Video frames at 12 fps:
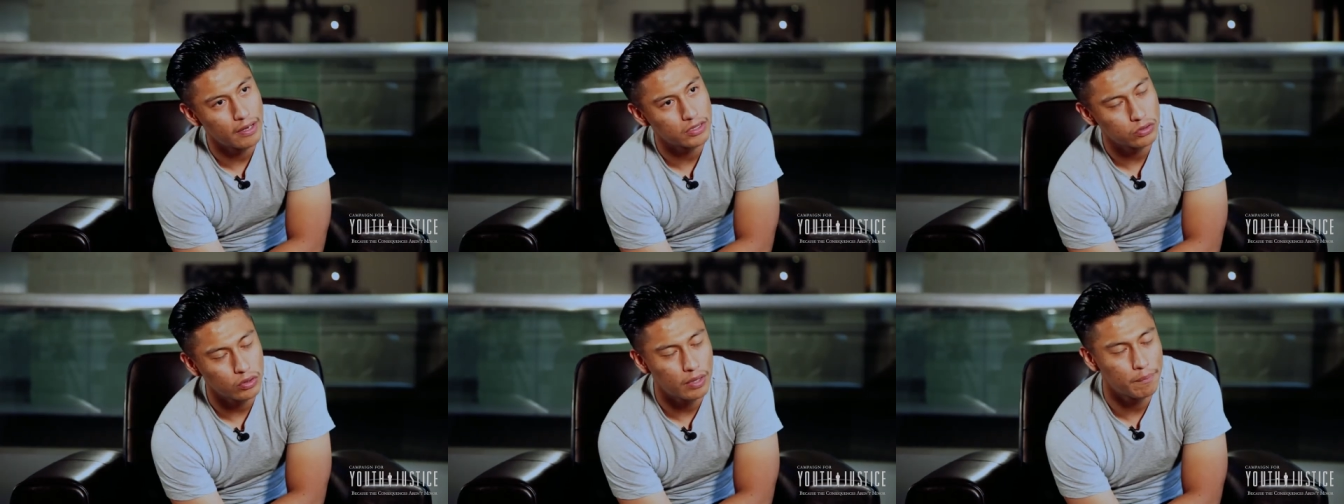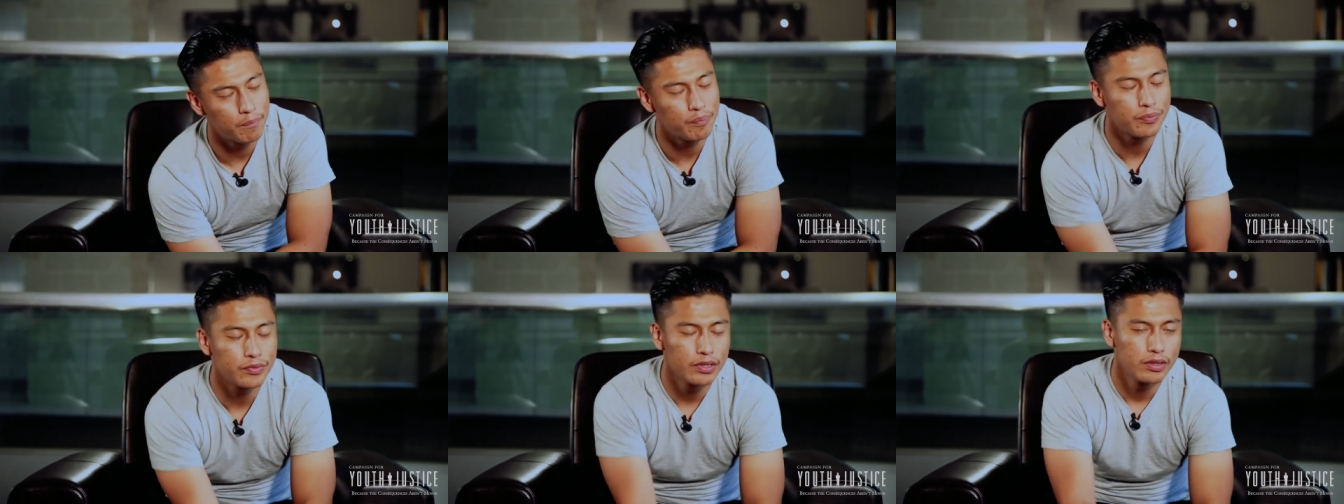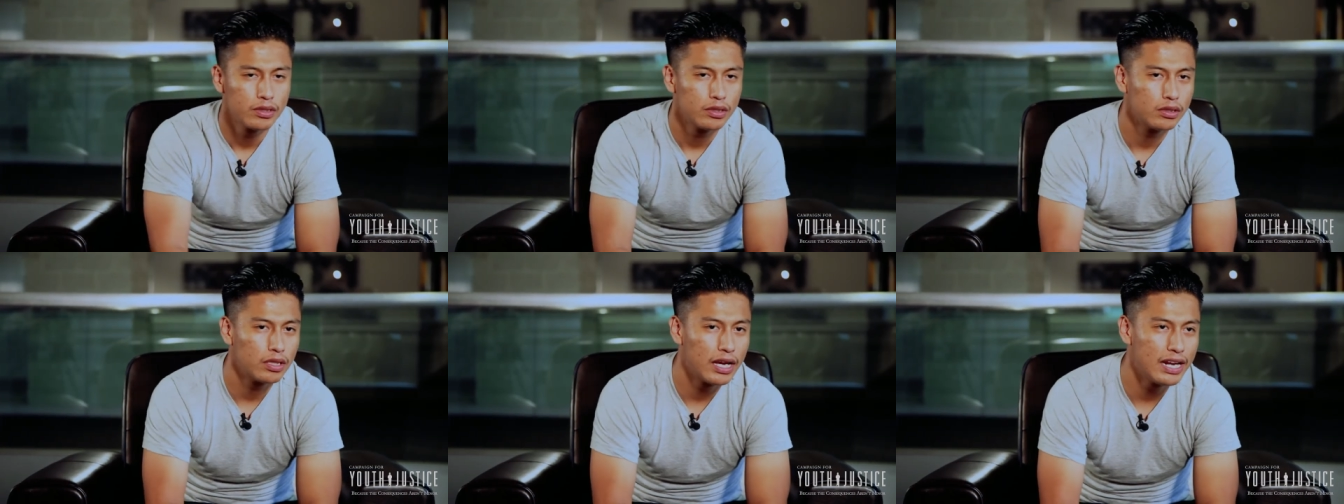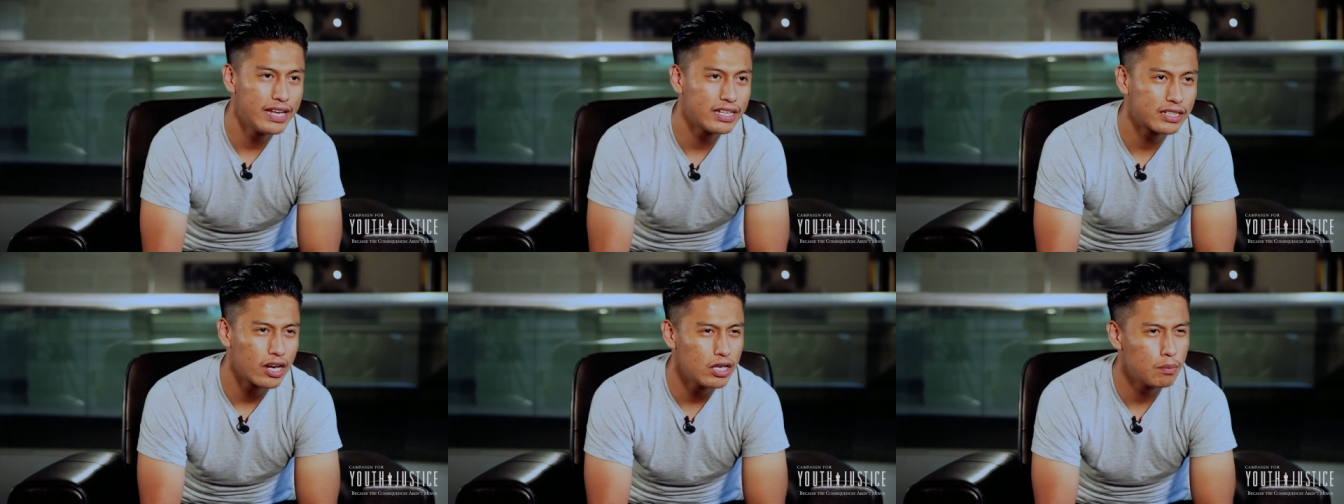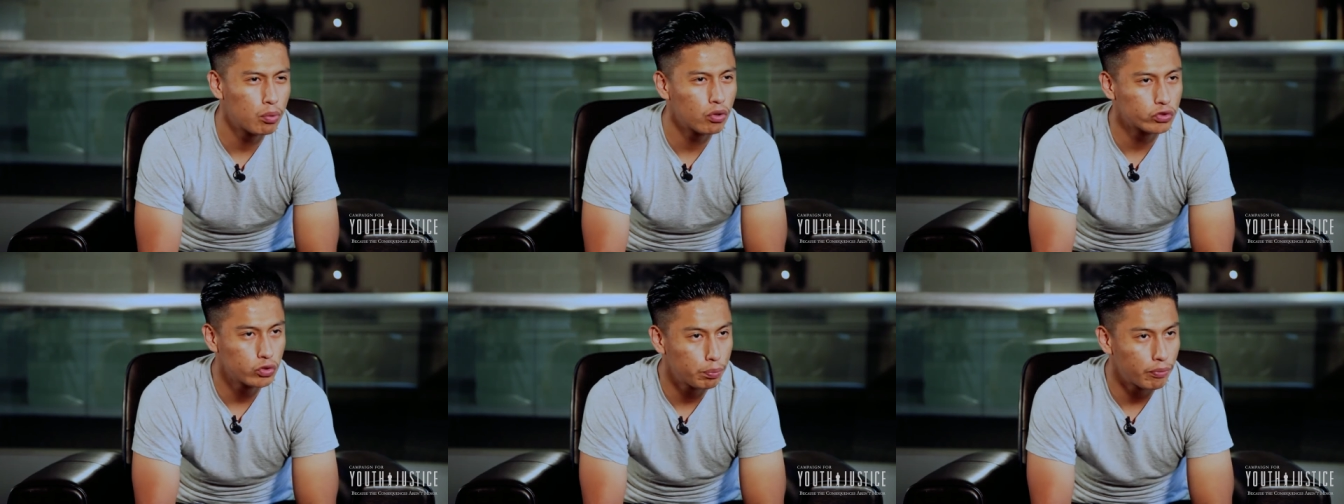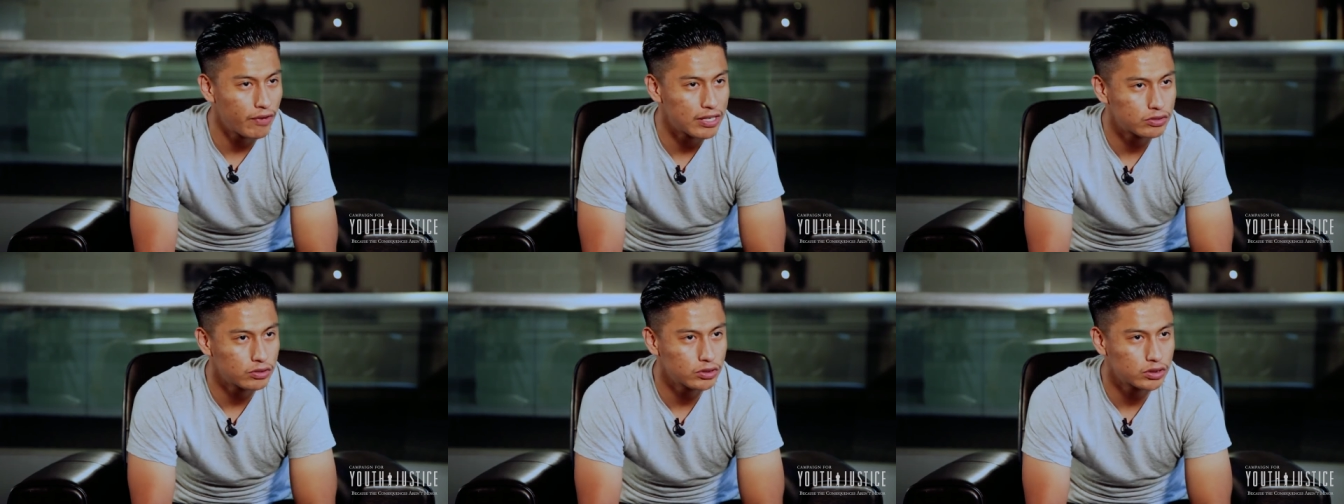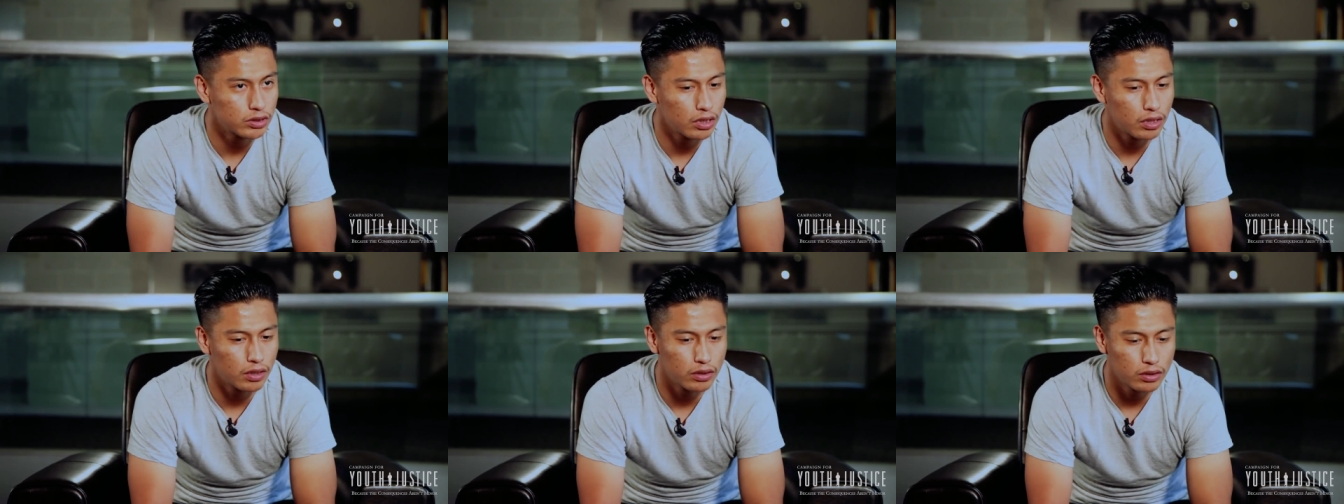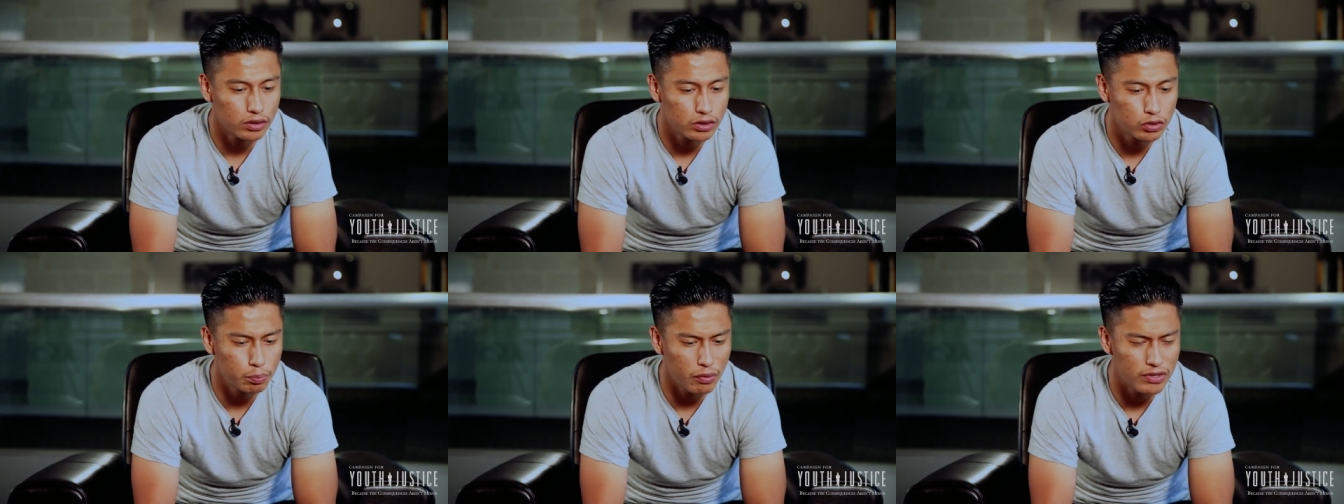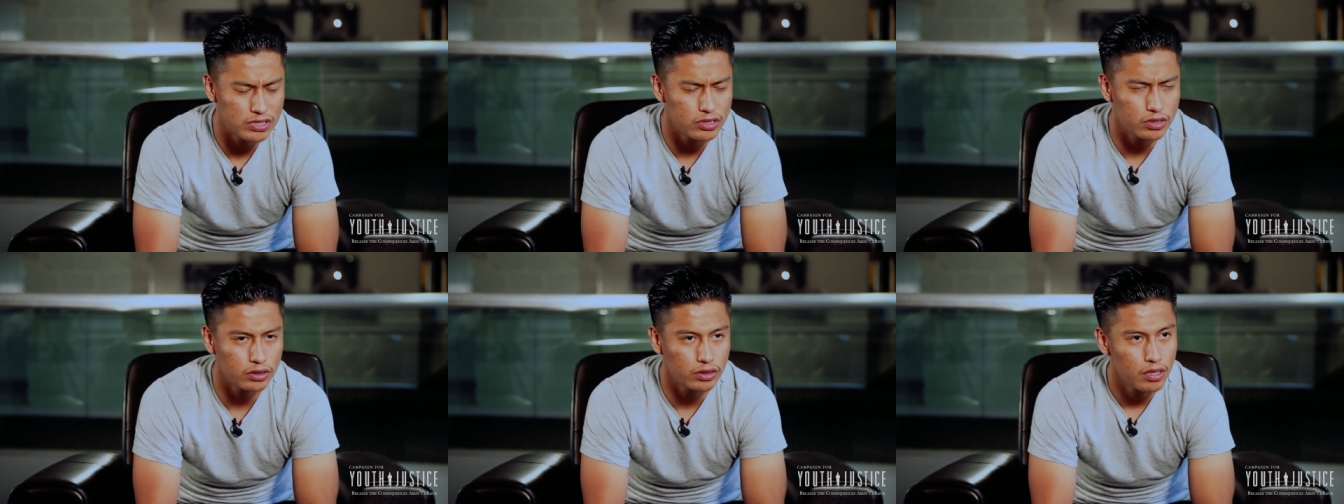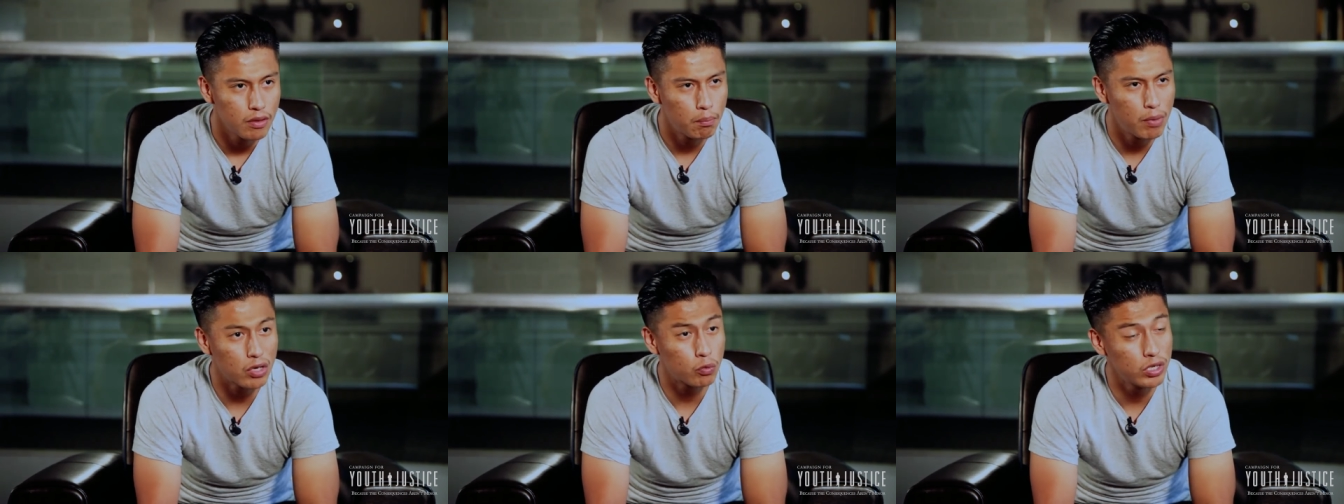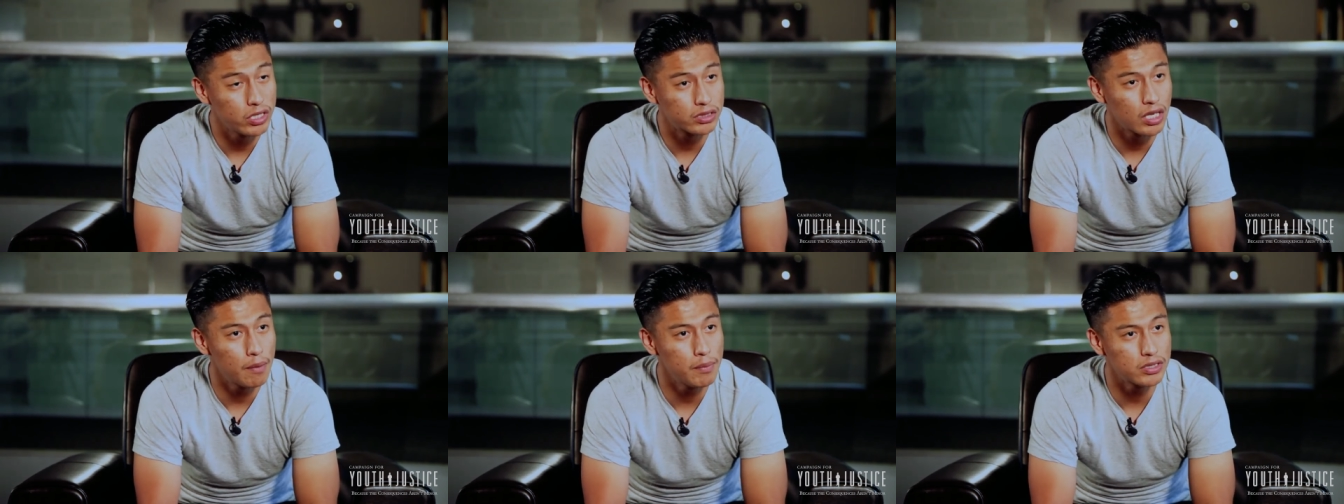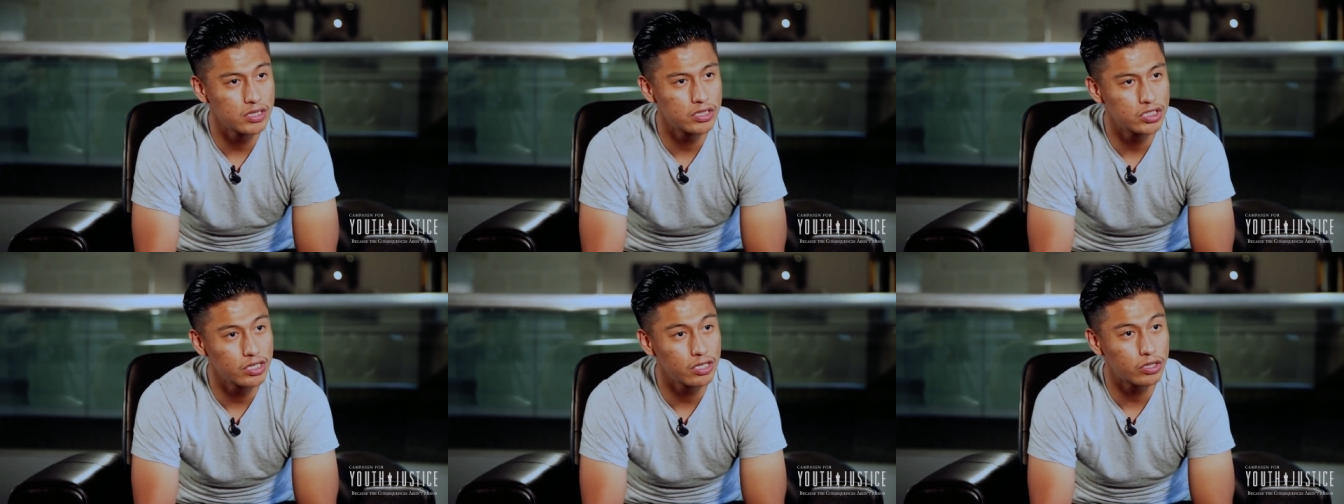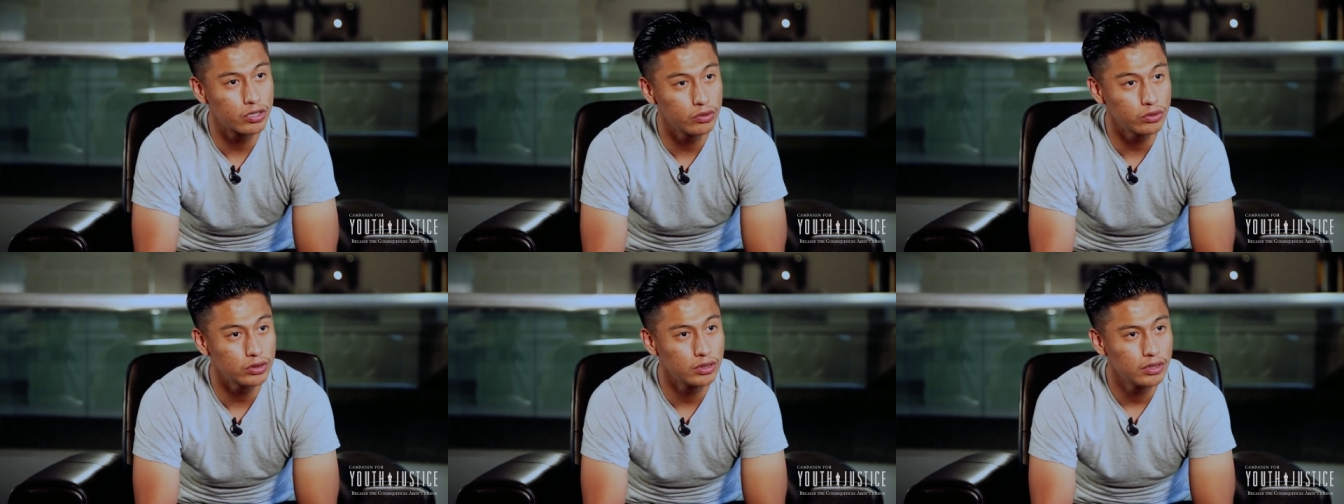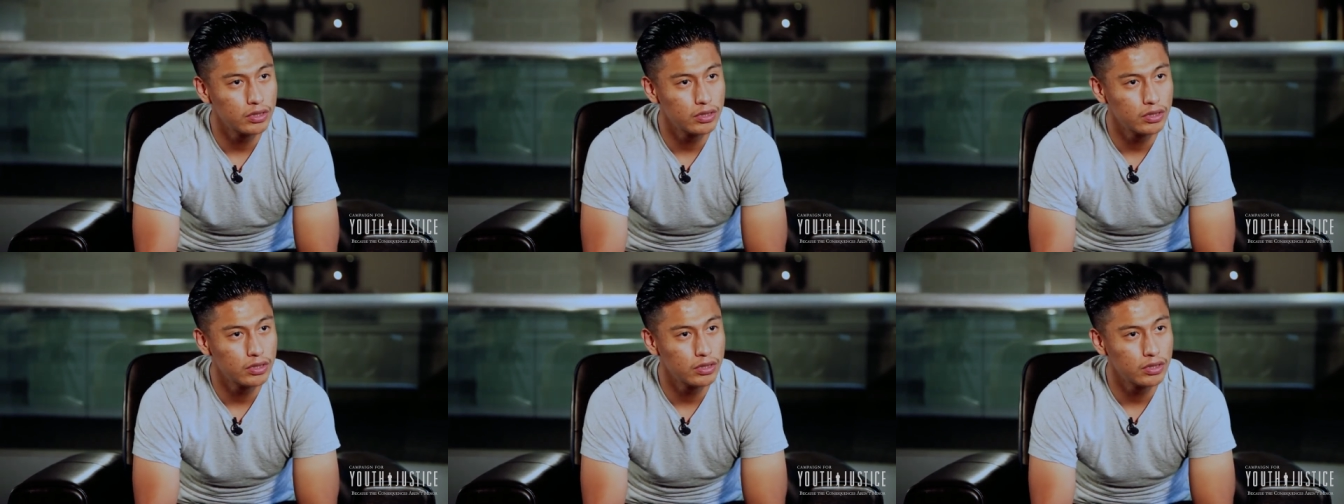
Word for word: So um, the LA County Board of Supervisors, uh, Supervisor Mark Ridley-Thomas and Sheila Kuehl,